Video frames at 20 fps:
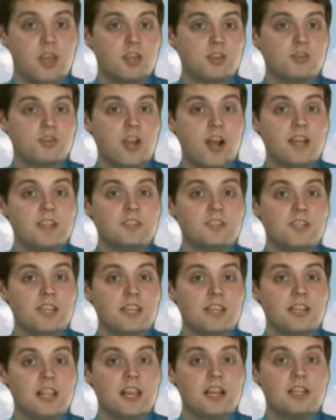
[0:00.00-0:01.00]
John C.
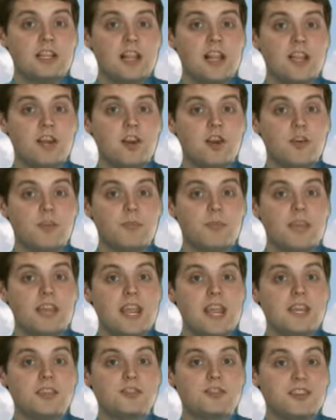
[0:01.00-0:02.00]
Lechleiter,
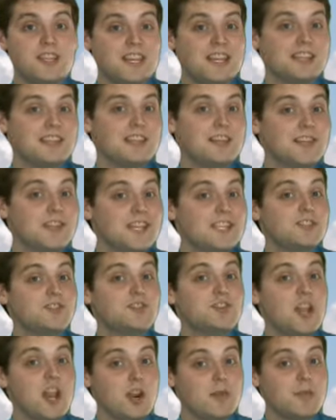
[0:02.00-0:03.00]
Ph.D., Lilly's
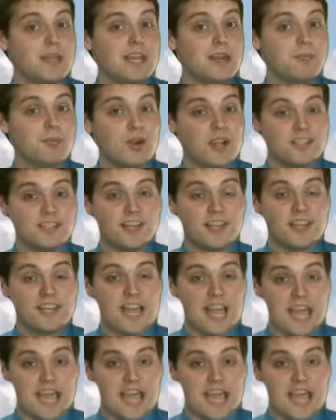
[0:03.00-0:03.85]
chairman, president,